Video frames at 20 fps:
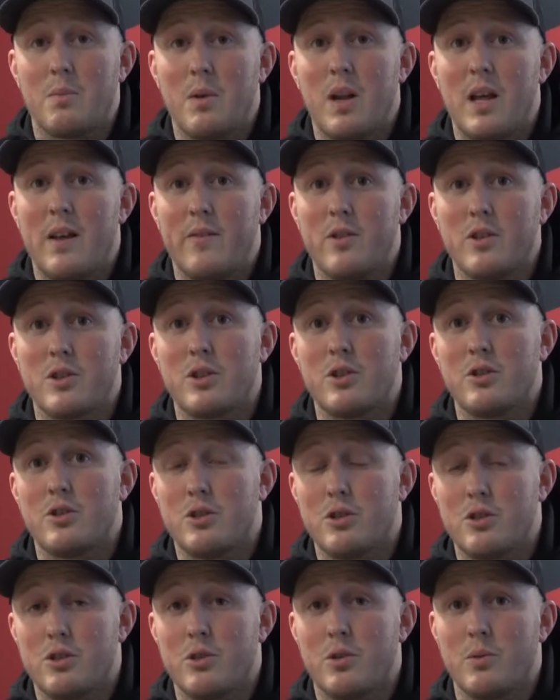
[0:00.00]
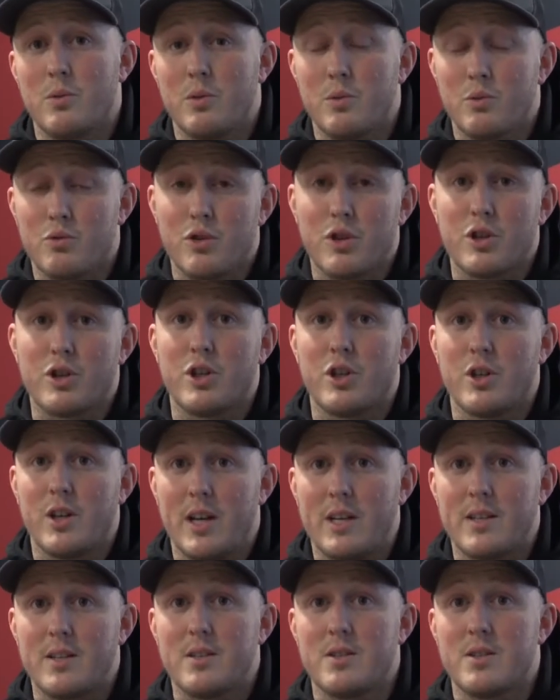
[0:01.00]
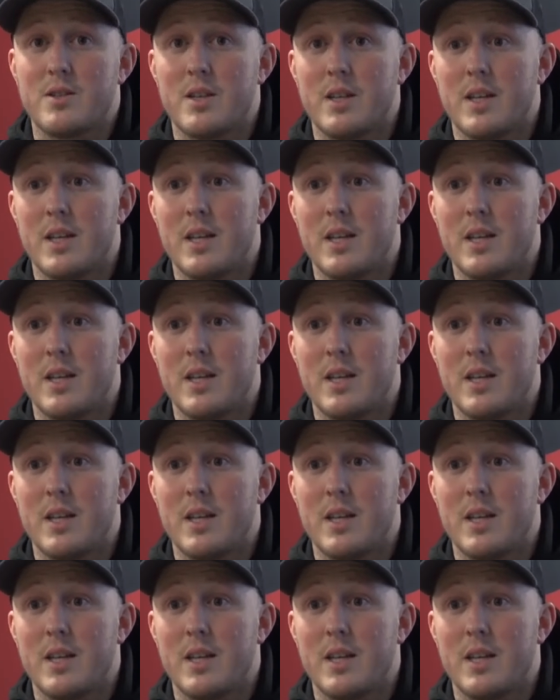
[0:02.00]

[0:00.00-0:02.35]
level, such as, you know, nutrition, S&C,